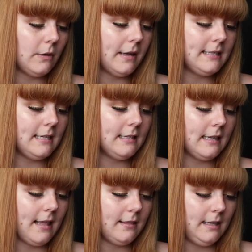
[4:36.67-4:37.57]
So I did
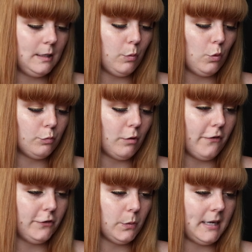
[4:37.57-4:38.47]
get the sports bra
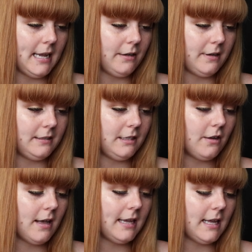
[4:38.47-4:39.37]
for
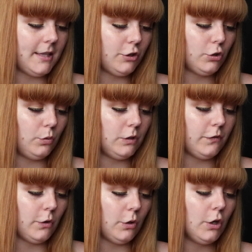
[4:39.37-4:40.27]
$28.99 and the shorts
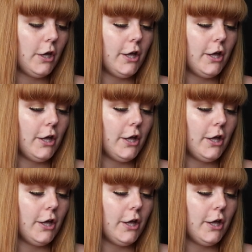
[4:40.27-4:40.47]
for